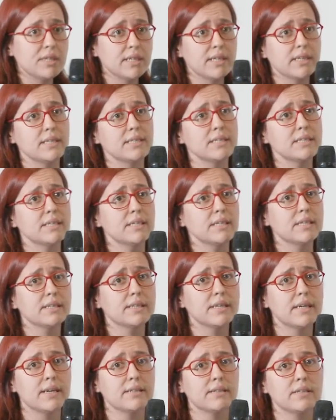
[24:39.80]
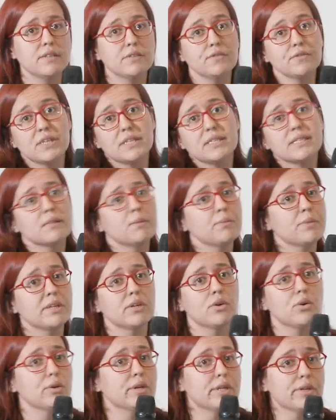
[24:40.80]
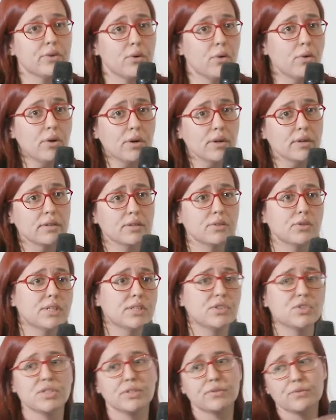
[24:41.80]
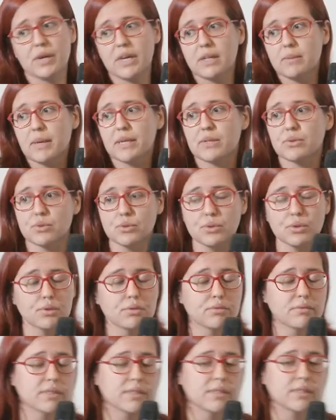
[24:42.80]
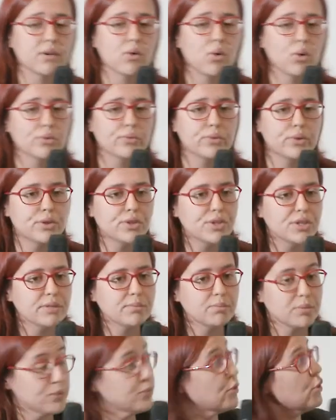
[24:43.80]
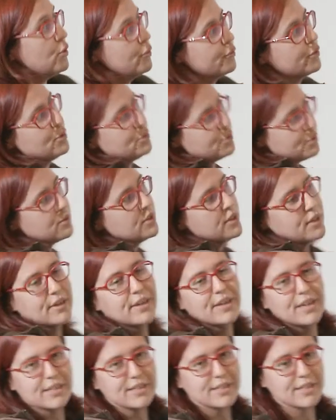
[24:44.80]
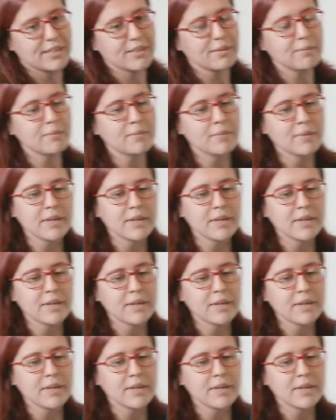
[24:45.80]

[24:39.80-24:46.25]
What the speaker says: thing is here that if there's something going wrong, you can just fail back to the old version before, of course, cutting them.